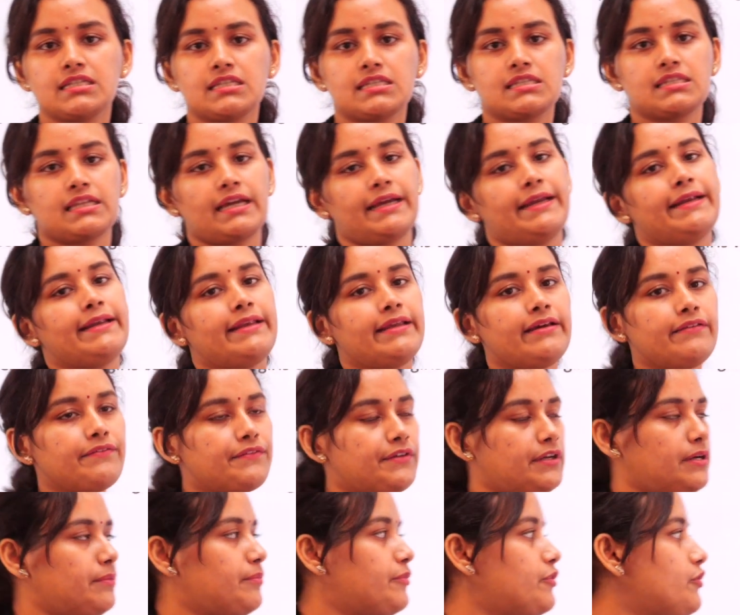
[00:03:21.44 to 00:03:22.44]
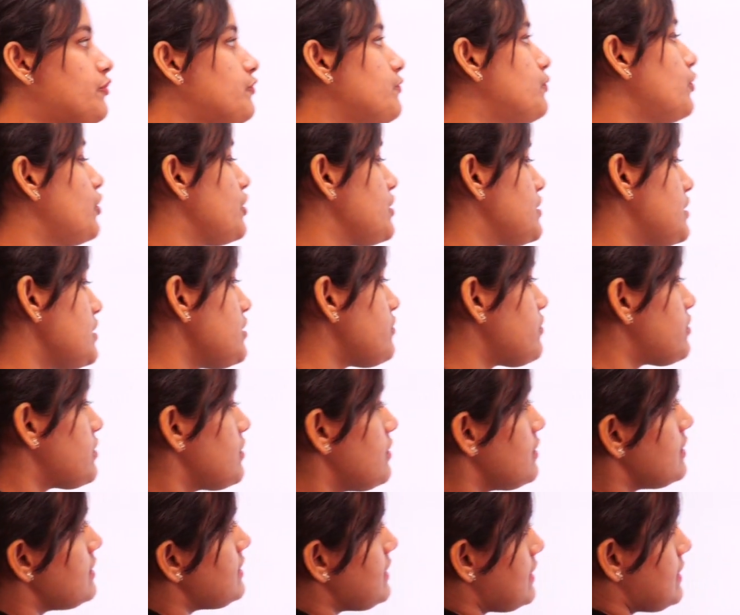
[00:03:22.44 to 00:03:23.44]
is 90 and the number of boys is
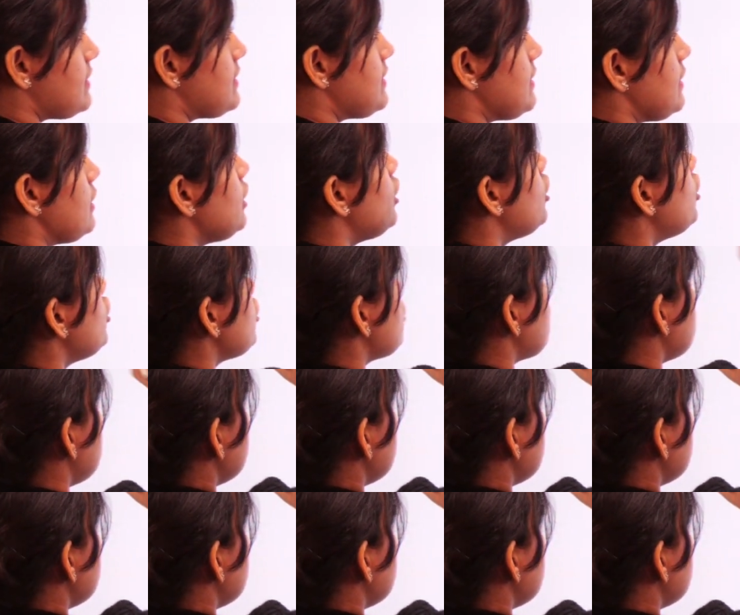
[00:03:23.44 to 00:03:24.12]
60. So